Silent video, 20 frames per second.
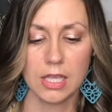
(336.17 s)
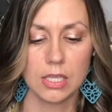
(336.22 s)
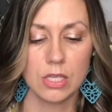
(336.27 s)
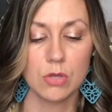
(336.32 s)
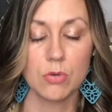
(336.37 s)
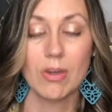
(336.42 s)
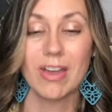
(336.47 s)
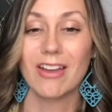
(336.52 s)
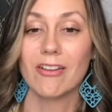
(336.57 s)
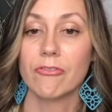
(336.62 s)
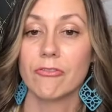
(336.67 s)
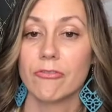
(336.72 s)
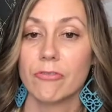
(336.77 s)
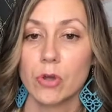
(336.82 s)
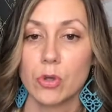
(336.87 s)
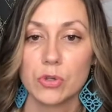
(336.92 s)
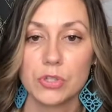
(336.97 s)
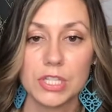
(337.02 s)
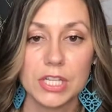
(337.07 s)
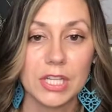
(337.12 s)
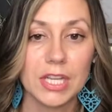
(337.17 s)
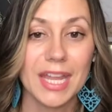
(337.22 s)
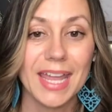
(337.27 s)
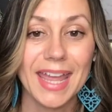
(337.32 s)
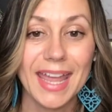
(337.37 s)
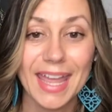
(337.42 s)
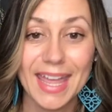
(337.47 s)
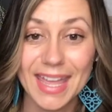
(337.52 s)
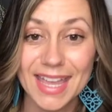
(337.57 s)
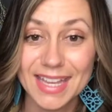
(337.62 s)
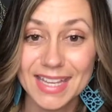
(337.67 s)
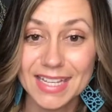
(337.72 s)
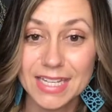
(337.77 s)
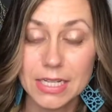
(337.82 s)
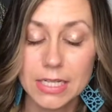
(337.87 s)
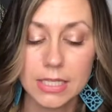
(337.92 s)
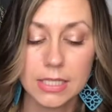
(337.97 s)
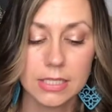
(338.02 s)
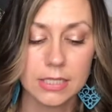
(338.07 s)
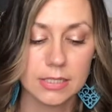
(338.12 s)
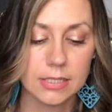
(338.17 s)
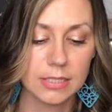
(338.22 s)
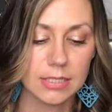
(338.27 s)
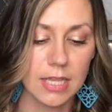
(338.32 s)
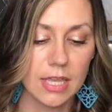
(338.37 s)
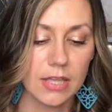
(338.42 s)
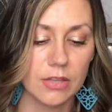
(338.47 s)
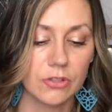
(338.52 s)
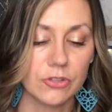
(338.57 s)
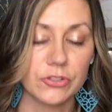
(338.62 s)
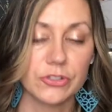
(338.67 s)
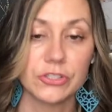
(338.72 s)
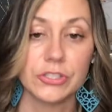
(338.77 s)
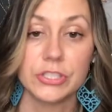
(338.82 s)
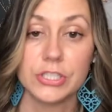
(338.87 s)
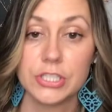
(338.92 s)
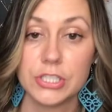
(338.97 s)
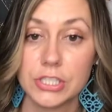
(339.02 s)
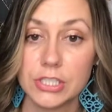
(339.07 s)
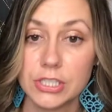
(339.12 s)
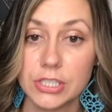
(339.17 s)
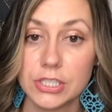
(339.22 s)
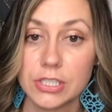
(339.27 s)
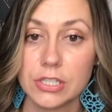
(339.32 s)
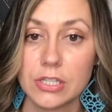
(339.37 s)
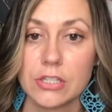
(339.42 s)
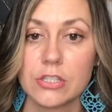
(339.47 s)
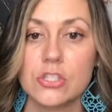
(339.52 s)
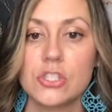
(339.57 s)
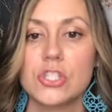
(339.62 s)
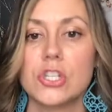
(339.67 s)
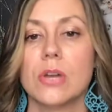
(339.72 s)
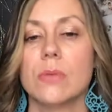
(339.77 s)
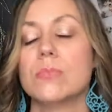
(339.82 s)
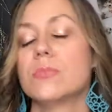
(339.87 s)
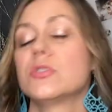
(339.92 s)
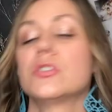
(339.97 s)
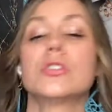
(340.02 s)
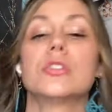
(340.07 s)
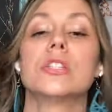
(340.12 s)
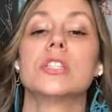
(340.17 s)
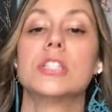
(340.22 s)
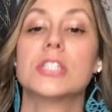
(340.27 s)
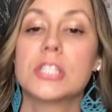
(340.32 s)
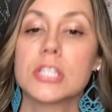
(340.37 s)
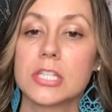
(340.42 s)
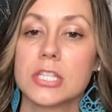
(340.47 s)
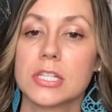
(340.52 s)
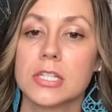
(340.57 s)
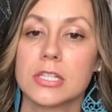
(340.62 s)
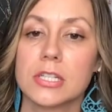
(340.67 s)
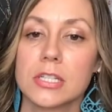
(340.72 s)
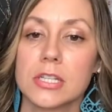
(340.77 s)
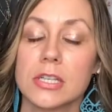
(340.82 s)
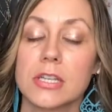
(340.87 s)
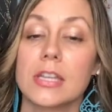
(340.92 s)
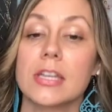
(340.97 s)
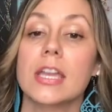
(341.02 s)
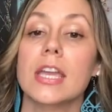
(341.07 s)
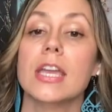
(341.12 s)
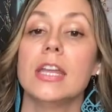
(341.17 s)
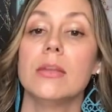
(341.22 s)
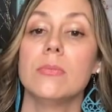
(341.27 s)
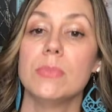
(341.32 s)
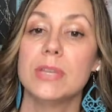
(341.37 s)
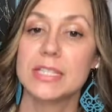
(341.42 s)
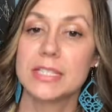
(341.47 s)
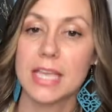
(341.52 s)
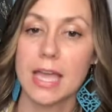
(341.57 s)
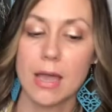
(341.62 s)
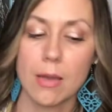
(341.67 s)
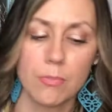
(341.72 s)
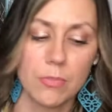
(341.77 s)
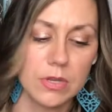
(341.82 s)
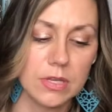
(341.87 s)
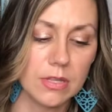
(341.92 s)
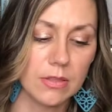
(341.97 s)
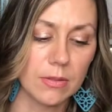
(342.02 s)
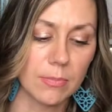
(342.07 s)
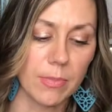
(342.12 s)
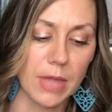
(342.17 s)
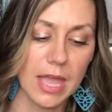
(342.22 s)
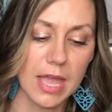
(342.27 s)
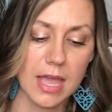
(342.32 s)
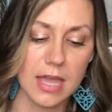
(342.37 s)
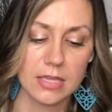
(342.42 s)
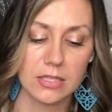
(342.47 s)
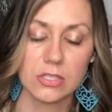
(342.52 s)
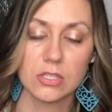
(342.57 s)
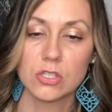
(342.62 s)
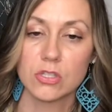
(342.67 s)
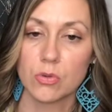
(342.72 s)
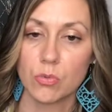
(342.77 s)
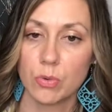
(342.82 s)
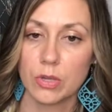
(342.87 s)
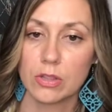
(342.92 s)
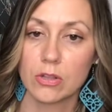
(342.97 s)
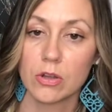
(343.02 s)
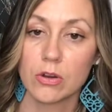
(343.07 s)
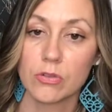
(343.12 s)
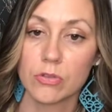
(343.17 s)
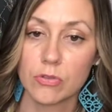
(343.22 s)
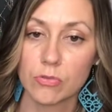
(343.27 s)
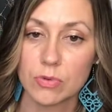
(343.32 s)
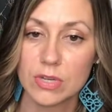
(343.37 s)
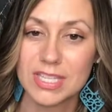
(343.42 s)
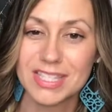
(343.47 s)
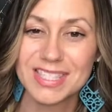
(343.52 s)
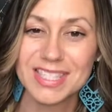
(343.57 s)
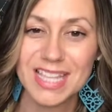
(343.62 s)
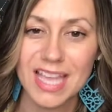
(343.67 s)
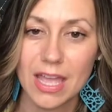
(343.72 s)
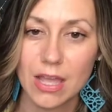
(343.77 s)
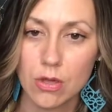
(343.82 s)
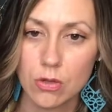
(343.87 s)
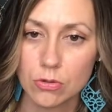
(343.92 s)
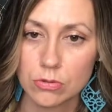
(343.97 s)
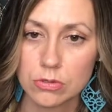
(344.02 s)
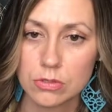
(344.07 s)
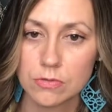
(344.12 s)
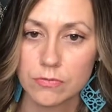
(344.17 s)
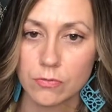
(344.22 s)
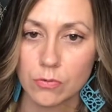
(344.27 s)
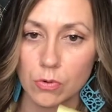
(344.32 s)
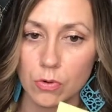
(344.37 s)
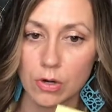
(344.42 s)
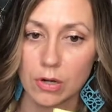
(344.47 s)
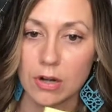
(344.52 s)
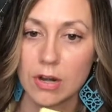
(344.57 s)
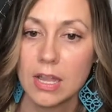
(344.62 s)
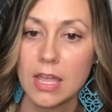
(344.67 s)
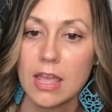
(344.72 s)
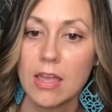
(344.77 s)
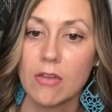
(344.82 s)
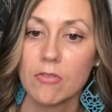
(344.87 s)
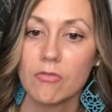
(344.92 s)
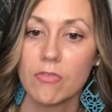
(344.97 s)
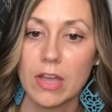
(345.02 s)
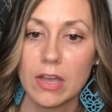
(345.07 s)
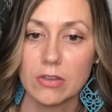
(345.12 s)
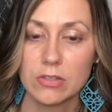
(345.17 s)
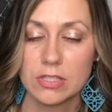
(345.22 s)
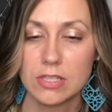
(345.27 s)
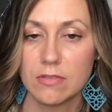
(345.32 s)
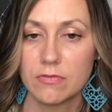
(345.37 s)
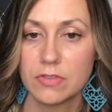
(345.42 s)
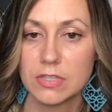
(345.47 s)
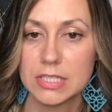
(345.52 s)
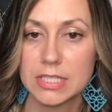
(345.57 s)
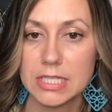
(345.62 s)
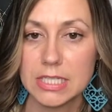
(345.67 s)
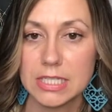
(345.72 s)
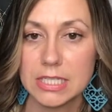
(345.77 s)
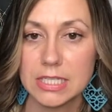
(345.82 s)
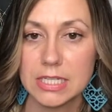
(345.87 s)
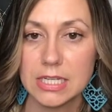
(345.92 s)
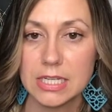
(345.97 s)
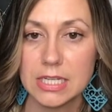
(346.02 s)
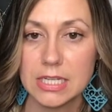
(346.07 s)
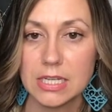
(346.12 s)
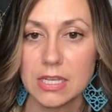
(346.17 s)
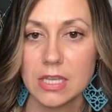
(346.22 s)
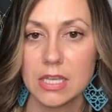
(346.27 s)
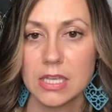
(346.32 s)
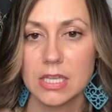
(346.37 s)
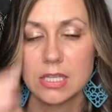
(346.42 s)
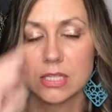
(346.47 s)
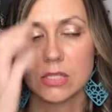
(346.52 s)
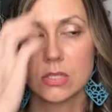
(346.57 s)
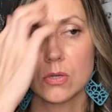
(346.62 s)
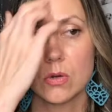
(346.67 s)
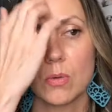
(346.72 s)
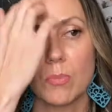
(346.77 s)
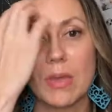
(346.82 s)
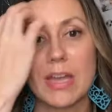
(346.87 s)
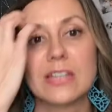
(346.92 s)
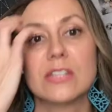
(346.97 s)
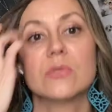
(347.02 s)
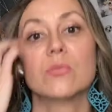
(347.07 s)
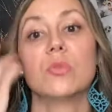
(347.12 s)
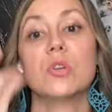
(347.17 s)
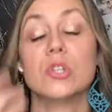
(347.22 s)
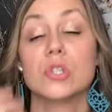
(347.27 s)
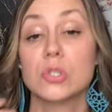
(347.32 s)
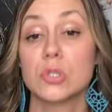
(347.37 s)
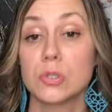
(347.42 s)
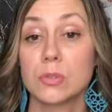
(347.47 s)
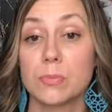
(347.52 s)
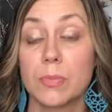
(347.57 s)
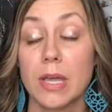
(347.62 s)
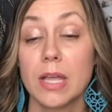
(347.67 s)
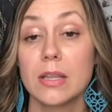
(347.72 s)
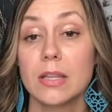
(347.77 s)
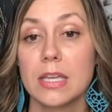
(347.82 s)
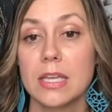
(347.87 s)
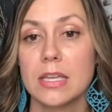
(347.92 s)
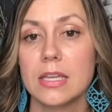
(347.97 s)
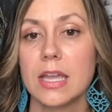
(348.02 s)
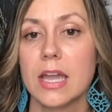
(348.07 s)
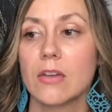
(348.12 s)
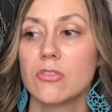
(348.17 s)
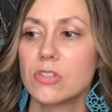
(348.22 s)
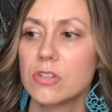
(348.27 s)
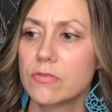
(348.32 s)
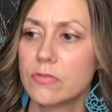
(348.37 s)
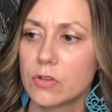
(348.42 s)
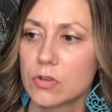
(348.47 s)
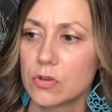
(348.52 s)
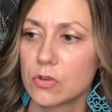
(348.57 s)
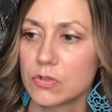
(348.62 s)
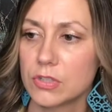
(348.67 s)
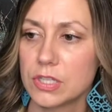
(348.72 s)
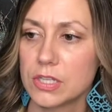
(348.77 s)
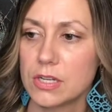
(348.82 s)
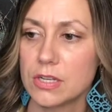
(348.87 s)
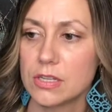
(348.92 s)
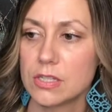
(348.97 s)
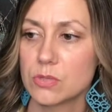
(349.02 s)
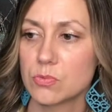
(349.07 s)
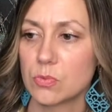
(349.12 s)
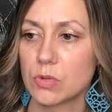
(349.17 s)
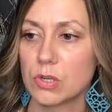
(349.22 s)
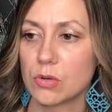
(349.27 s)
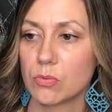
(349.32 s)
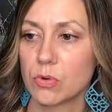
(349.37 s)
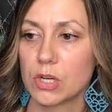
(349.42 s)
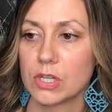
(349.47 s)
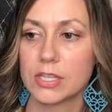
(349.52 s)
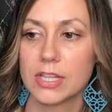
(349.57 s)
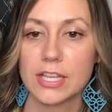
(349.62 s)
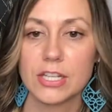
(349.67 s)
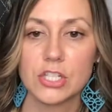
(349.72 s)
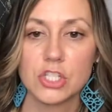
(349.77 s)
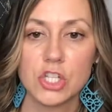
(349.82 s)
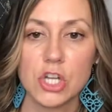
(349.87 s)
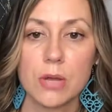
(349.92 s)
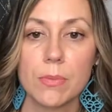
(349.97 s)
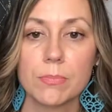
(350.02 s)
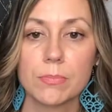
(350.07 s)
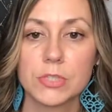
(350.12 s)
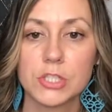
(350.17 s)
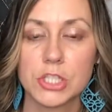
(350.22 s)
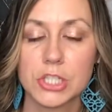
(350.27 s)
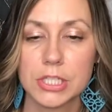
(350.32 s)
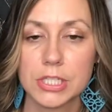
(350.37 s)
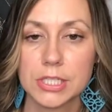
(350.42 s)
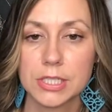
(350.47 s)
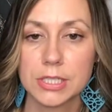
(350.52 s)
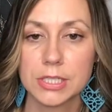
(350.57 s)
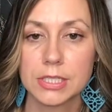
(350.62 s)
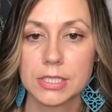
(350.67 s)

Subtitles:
you have folded ed, sailed d, jumped t, and it means happened in the past. So we learn 3 sounds for vowel suffix ed. So imagine when you're spelling how difficult it is when a word like jumped